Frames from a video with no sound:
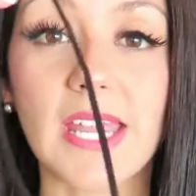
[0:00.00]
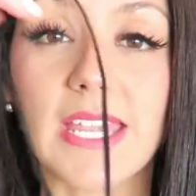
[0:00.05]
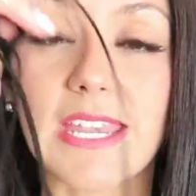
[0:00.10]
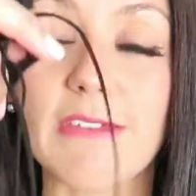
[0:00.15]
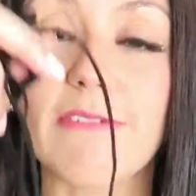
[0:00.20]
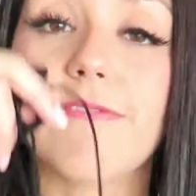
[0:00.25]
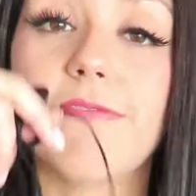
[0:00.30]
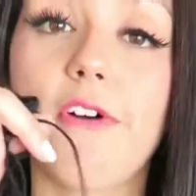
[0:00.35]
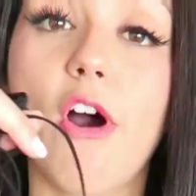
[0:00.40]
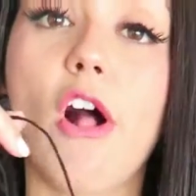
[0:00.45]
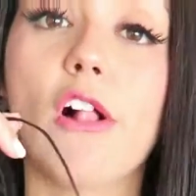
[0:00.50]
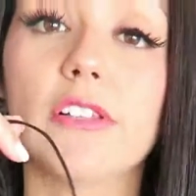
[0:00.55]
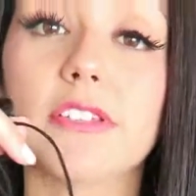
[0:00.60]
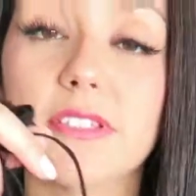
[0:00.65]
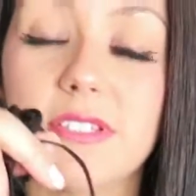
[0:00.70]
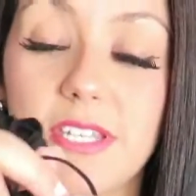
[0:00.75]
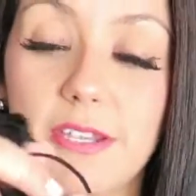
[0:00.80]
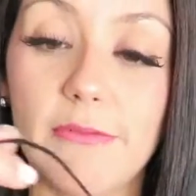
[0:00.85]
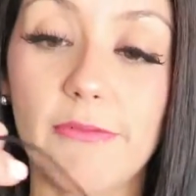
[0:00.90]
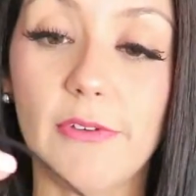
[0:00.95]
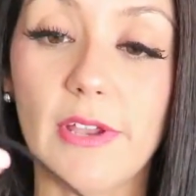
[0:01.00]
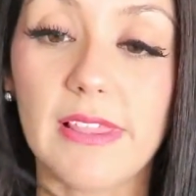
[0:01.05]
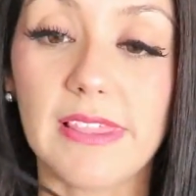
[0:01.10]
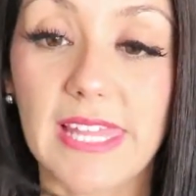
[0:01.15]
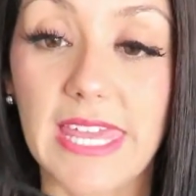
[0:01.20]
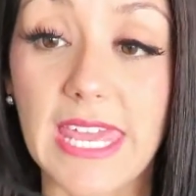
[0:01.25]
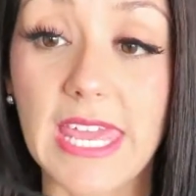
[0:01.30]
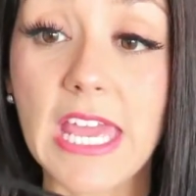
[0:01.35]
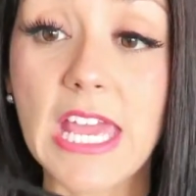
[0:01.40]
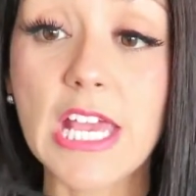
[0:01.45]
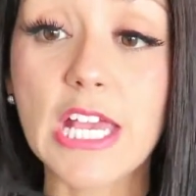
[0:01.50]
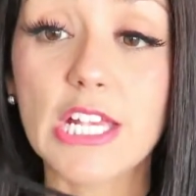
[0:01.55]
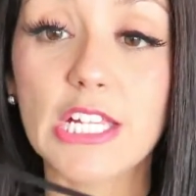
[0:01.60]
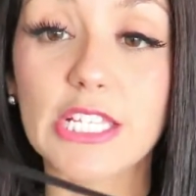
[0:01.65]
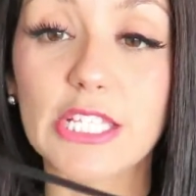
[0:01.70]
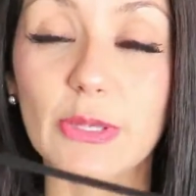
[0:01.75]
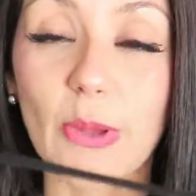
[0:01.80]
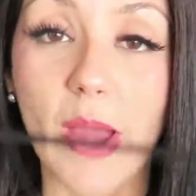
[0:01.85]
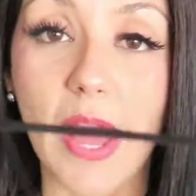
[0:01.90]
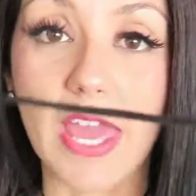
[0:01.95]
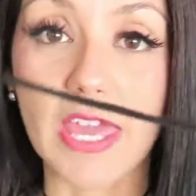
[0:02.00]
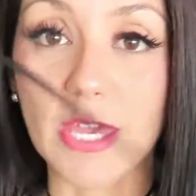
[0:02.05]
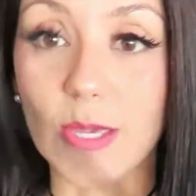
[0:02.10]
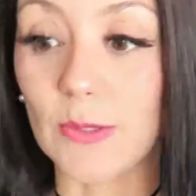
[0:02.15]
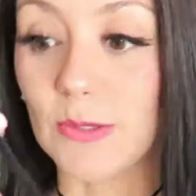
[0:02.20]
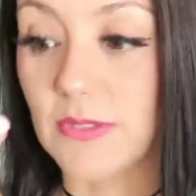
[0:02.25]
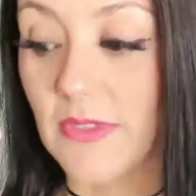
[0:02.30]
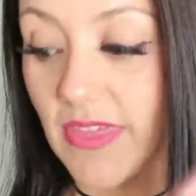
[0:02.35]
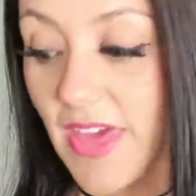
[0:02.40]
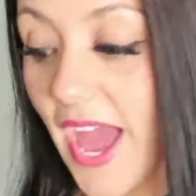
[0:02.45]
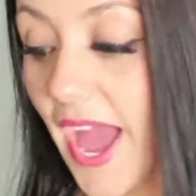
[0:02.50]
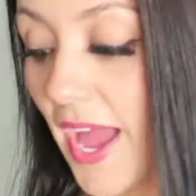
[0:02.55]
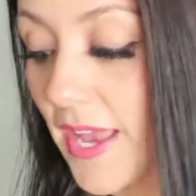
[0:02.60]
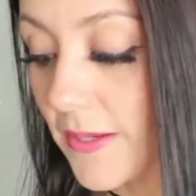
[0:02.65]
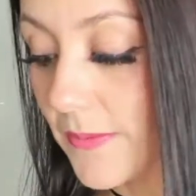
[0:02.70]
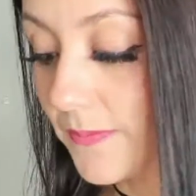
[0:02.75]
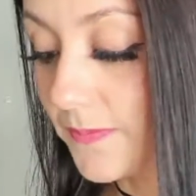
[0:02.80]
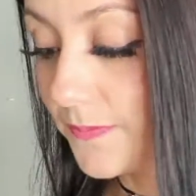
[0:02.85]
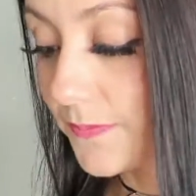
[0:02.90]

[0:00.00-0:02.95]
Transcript: and it falls differently. So I use that.